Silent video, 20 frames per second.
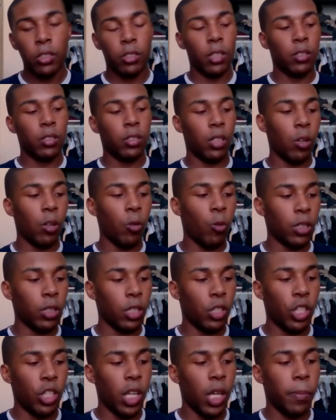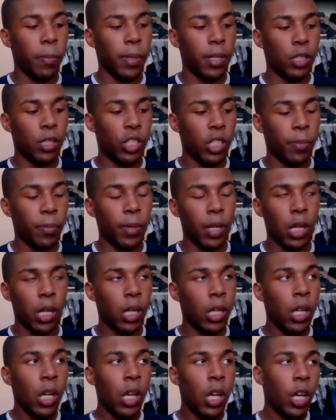since they won the championship.
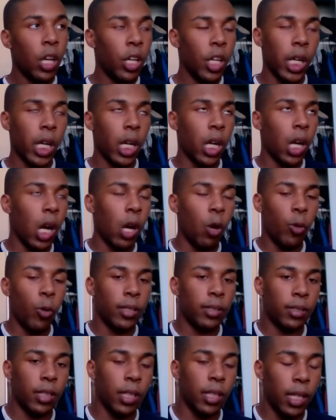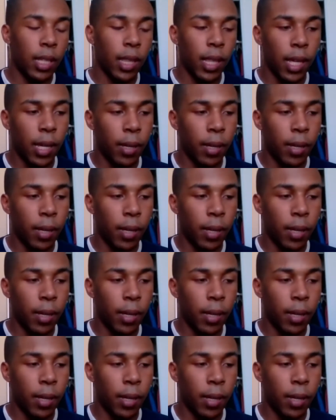Or you're going to always see